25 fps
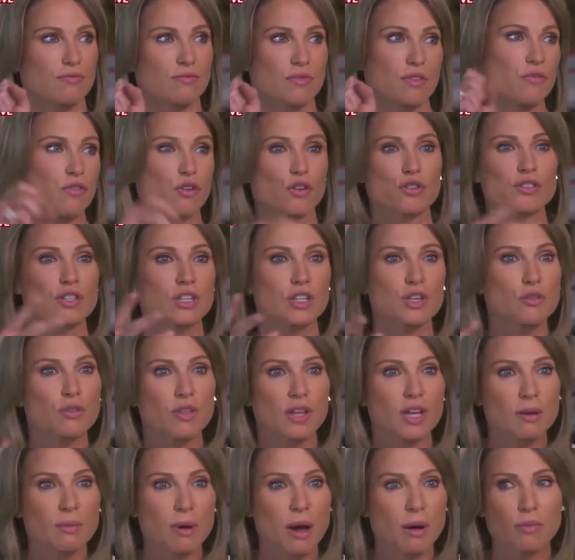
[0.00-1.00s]
the first thing you think
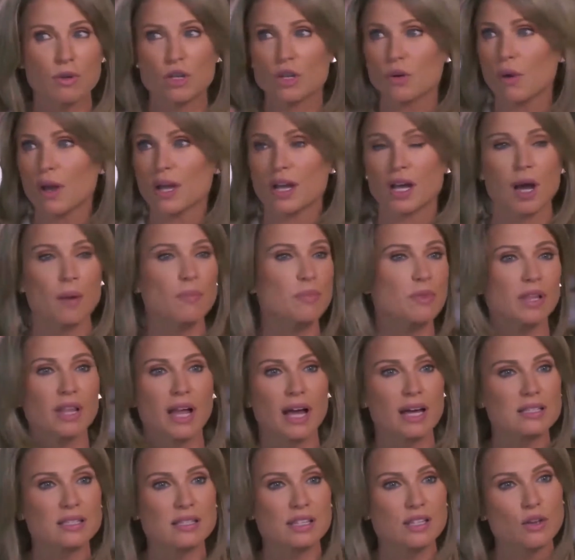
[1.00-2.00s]
about when you wake up, the
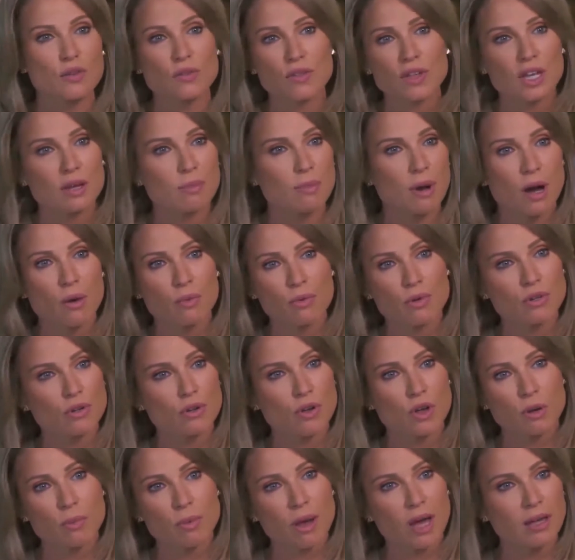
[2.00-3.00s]
last thing you think about when you go to
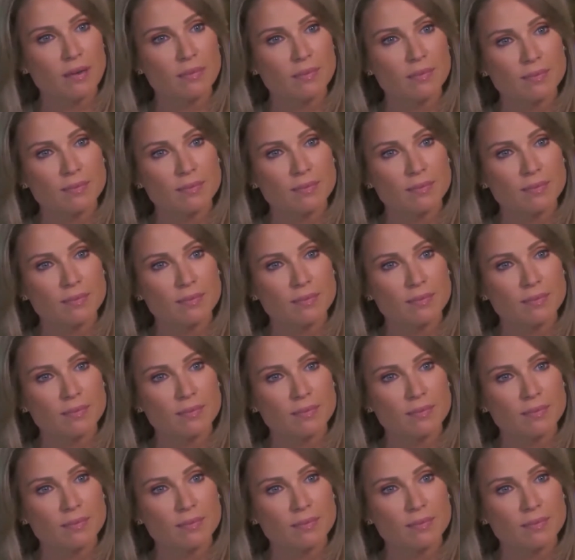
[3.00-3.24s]
bed?